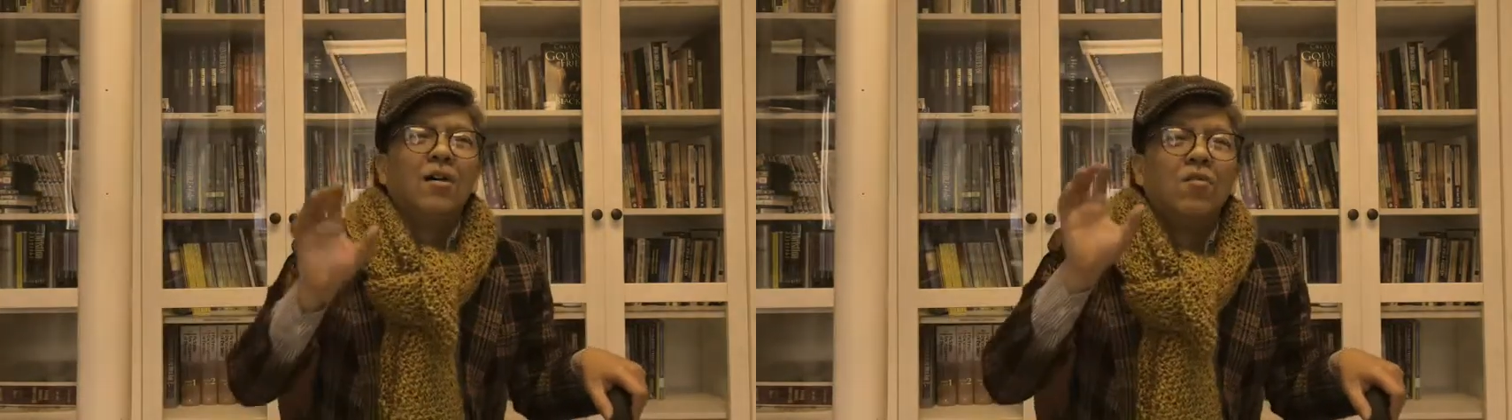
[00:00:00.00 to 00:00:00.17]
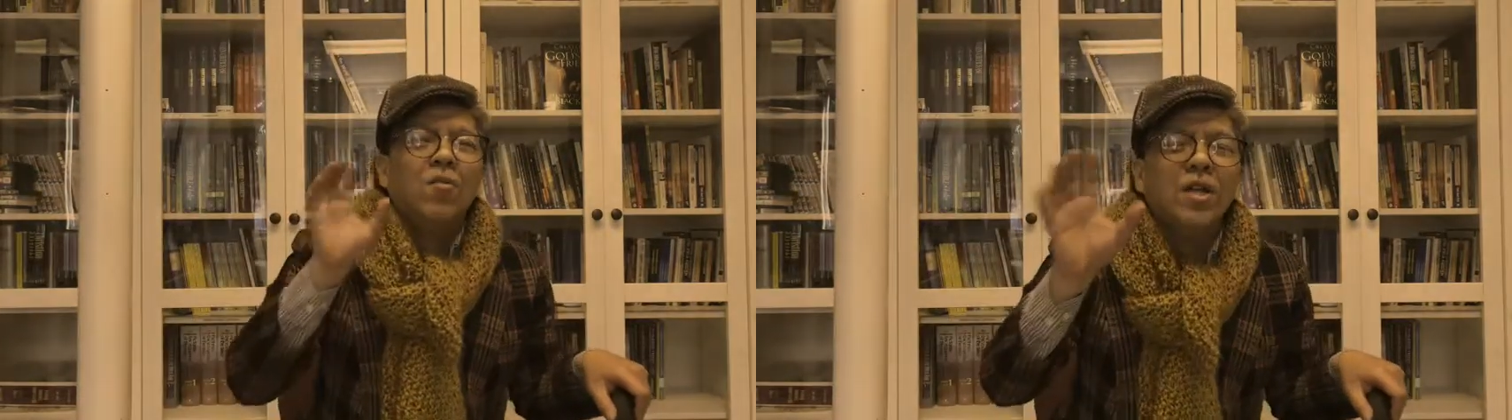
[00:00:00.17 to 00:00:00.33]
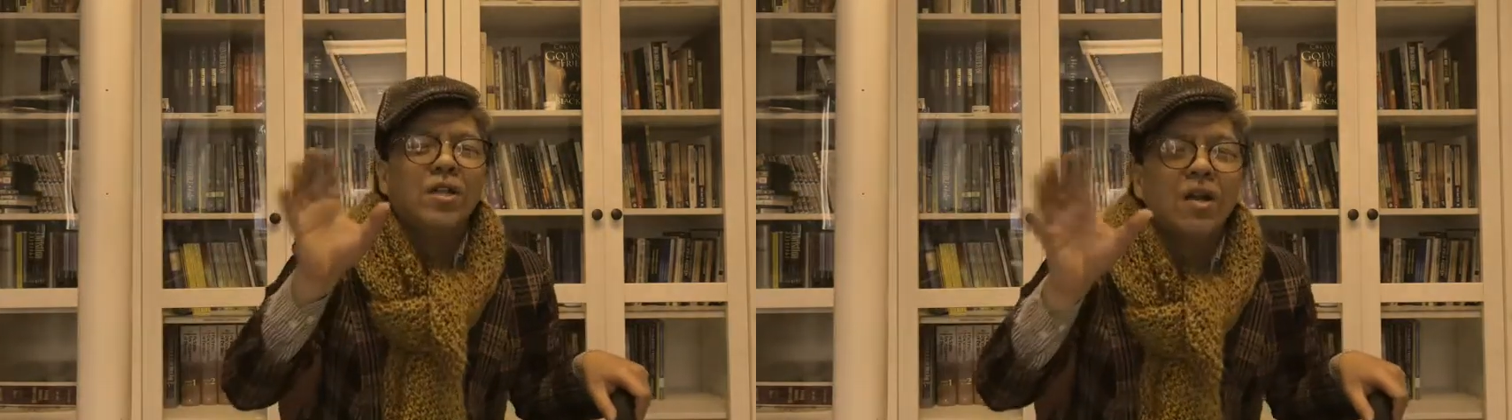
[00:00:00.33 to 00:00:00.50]

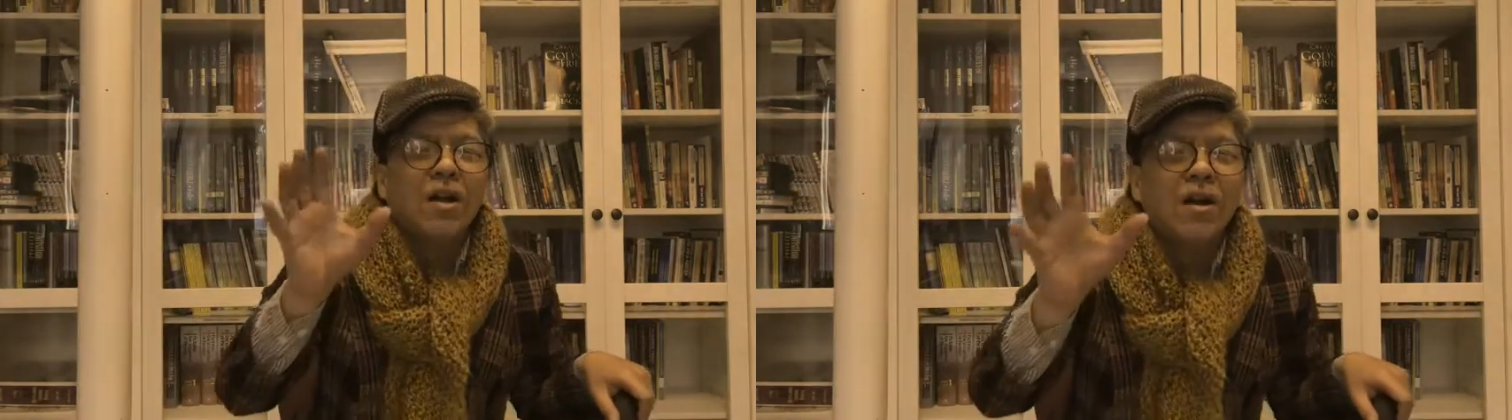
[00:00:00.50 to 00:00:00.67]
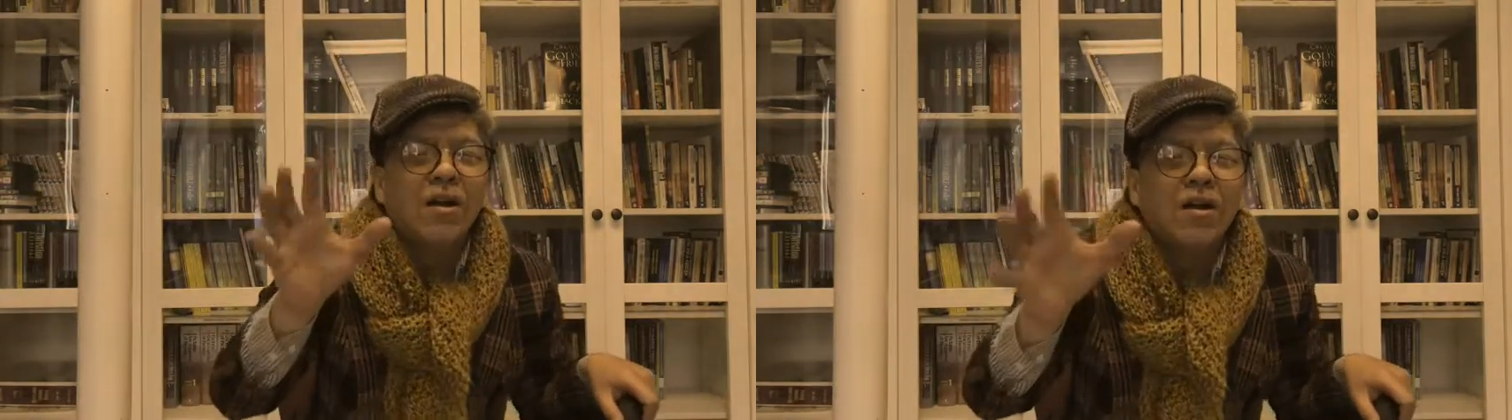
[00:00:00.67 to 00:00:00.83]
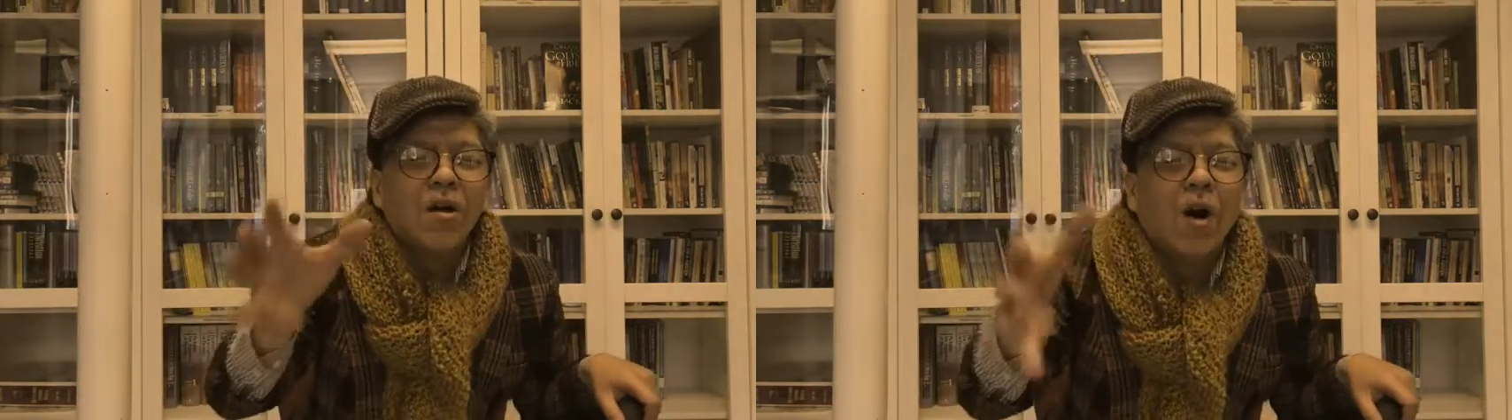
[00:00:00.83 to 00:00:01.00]
with
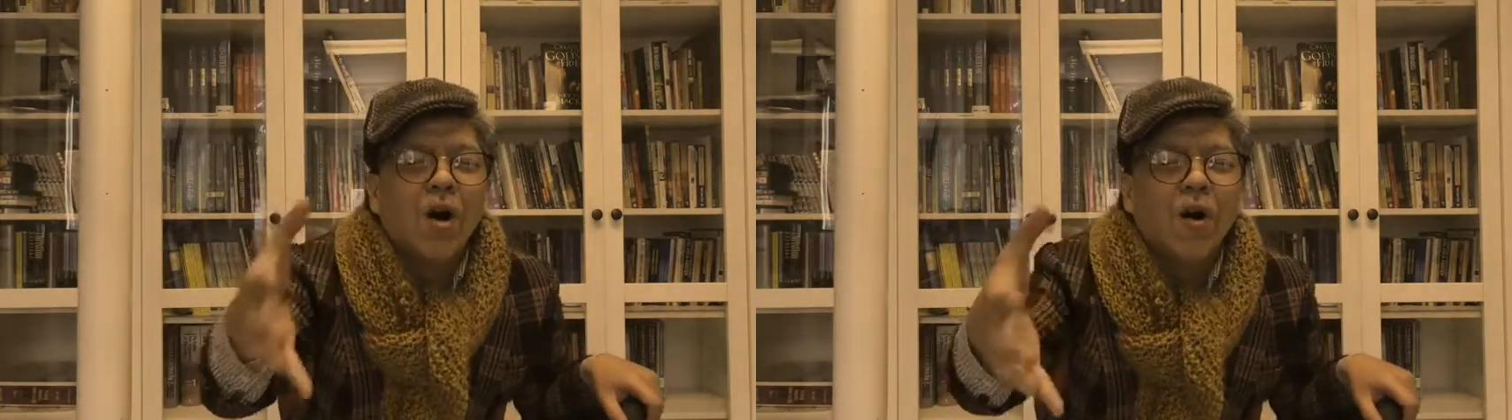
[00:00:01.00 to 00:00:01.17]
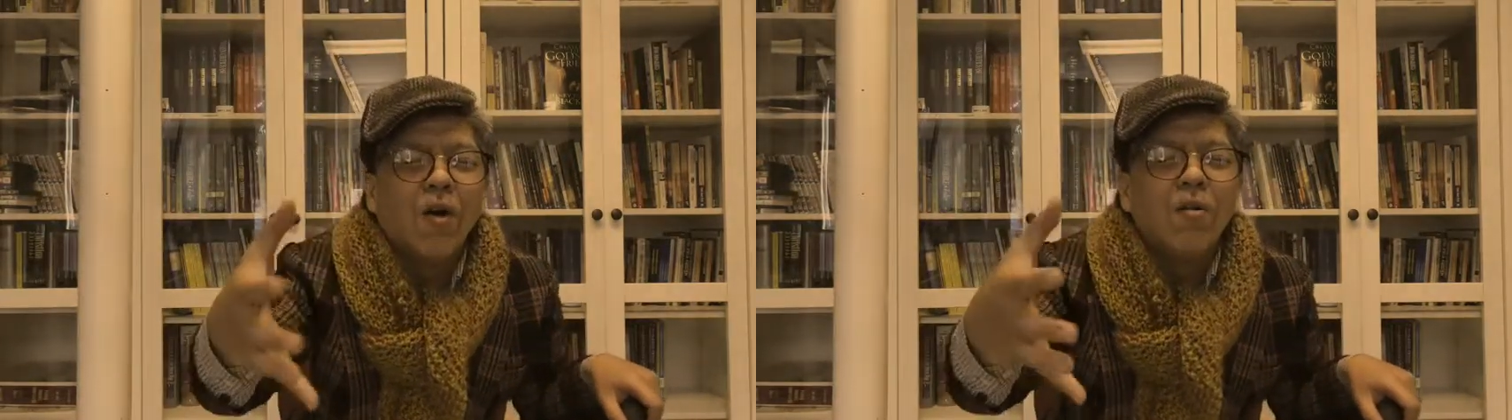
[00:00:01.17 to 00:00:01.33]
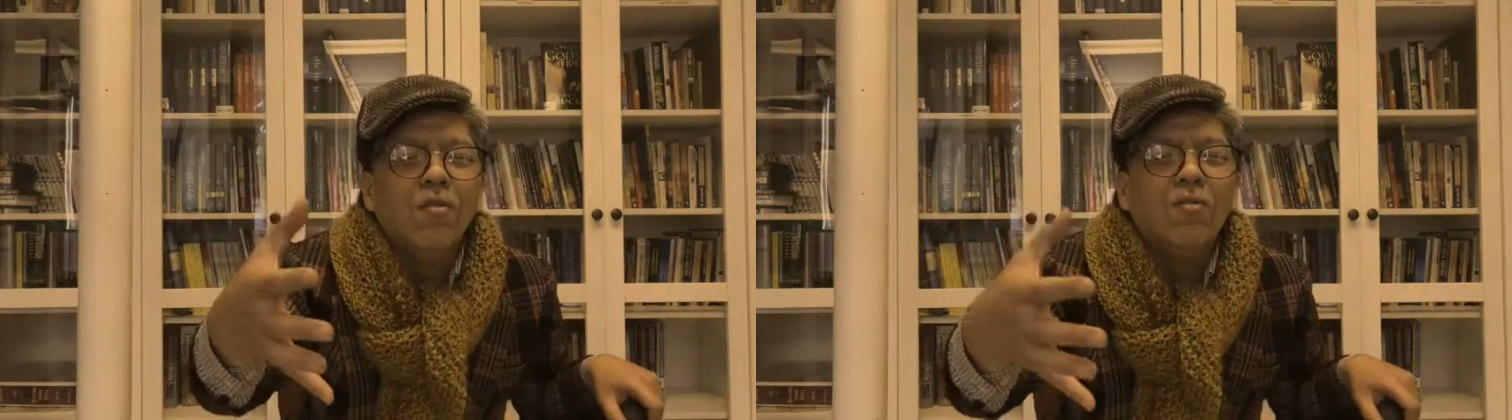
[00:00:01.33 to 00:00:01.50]
your
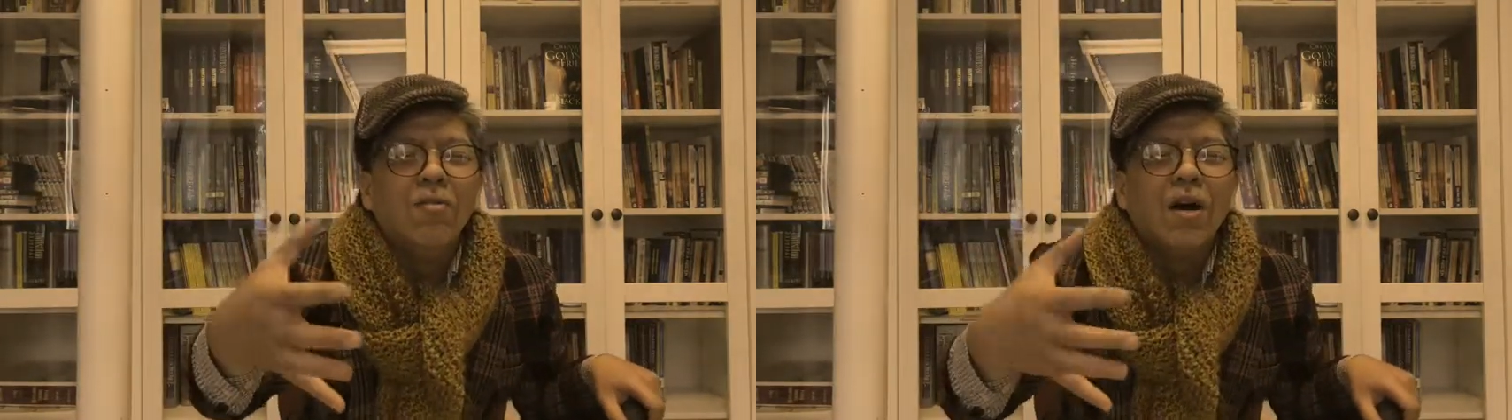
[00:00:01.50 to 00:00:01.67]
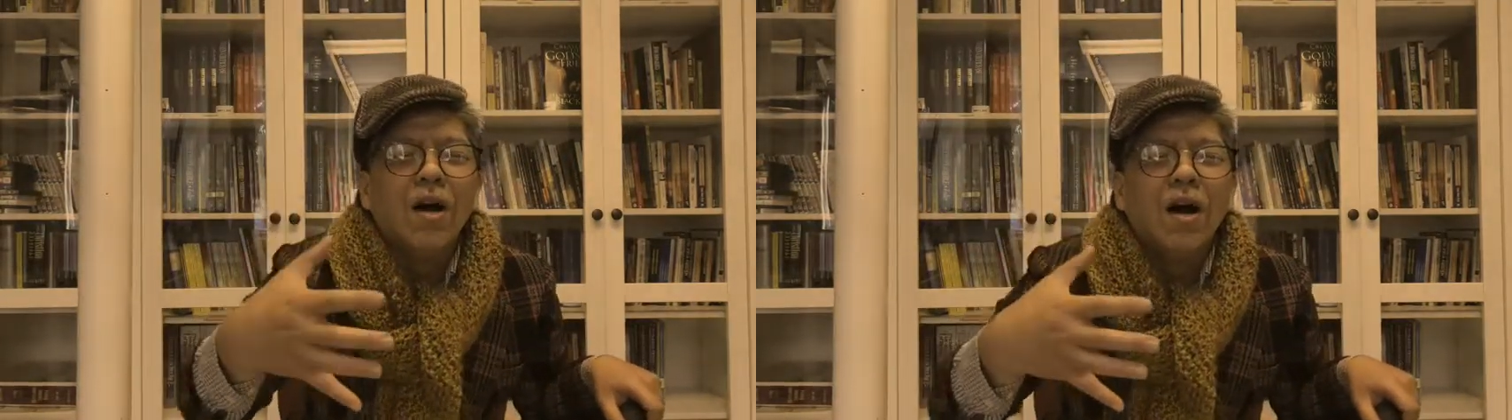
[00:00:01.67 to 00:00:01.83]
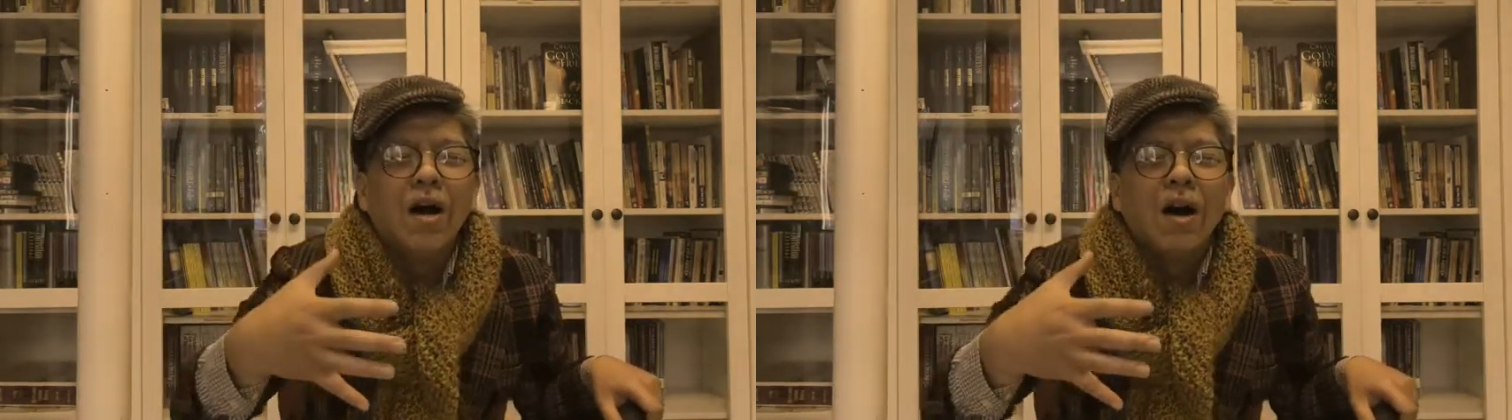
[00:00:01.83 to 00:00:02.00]
whole
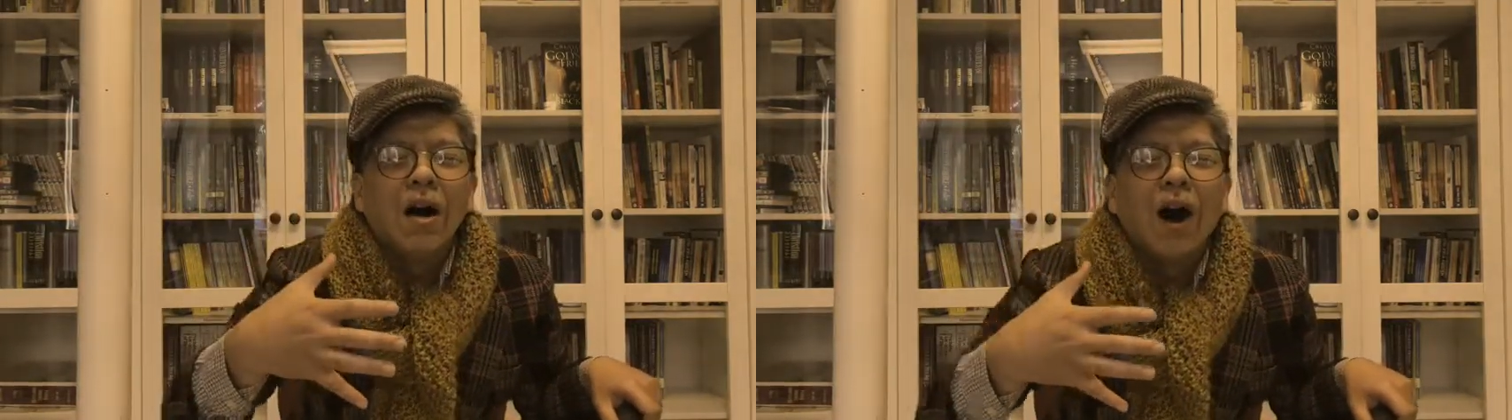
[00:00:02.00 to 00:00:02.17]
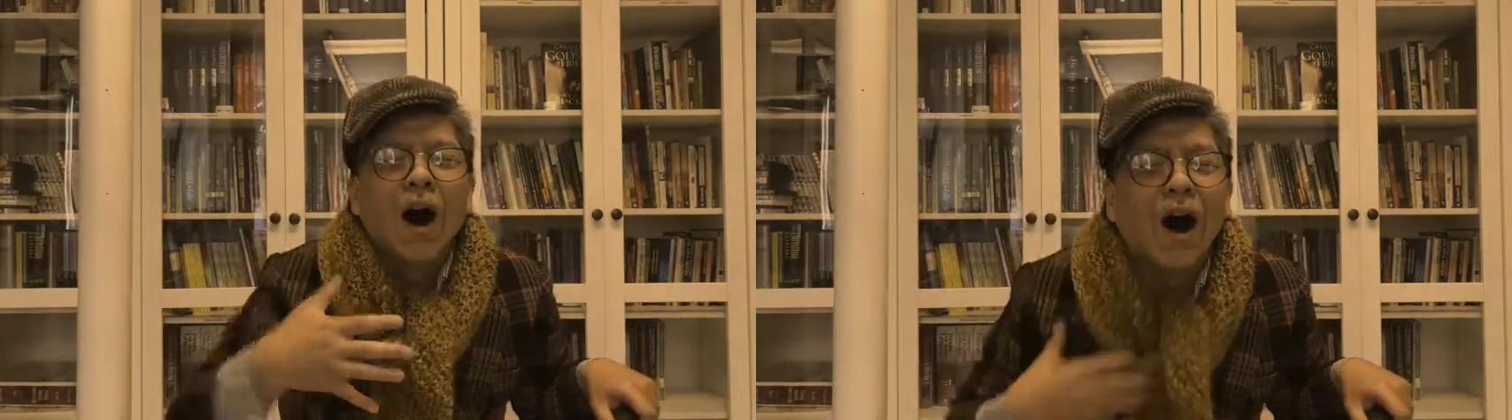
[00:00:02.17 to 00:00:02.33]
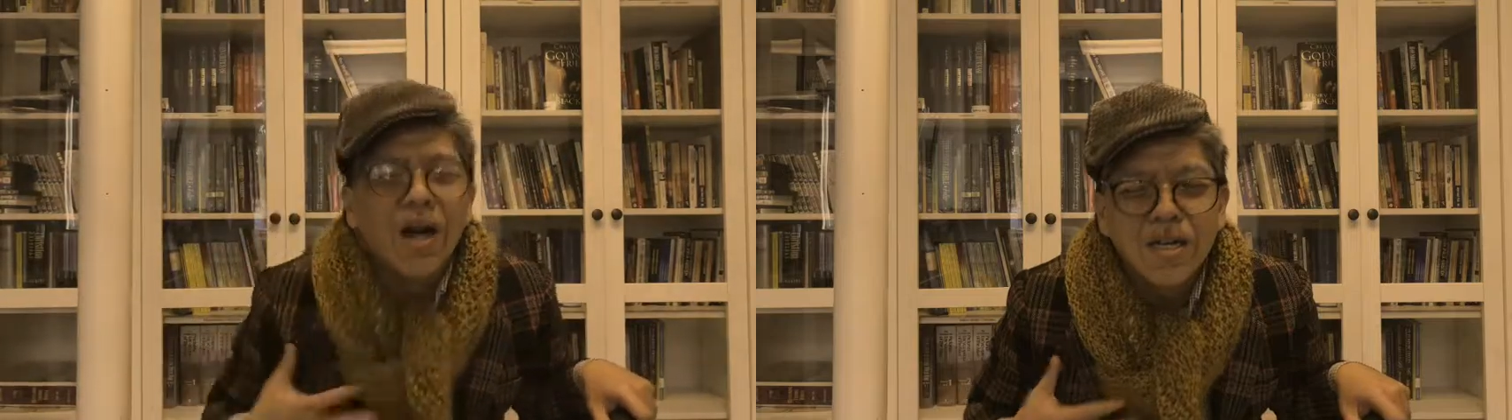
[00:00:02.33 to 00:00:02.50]

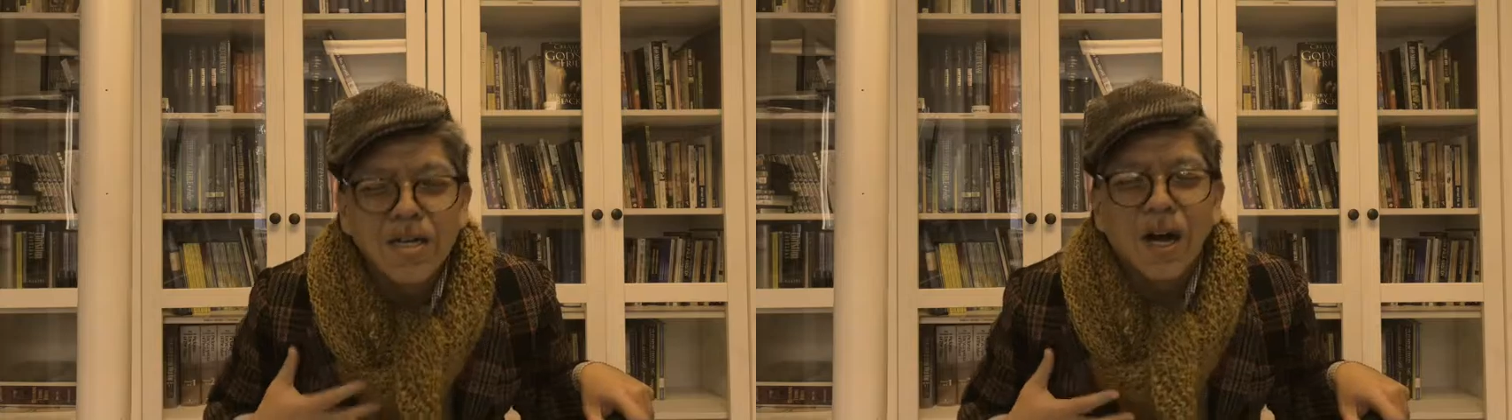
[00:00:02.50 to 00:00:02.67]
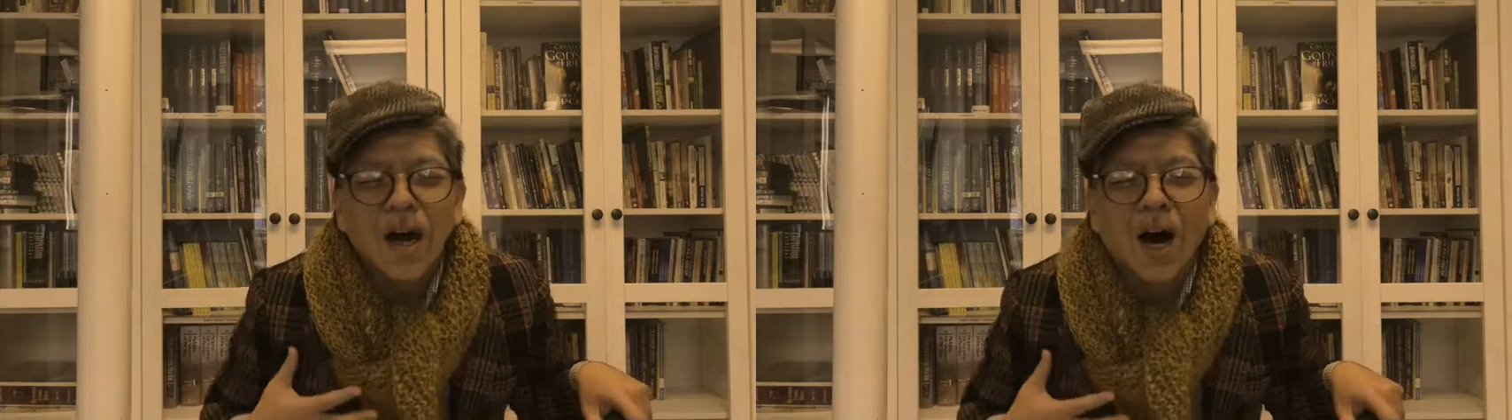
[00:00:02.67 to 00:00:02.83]
heart.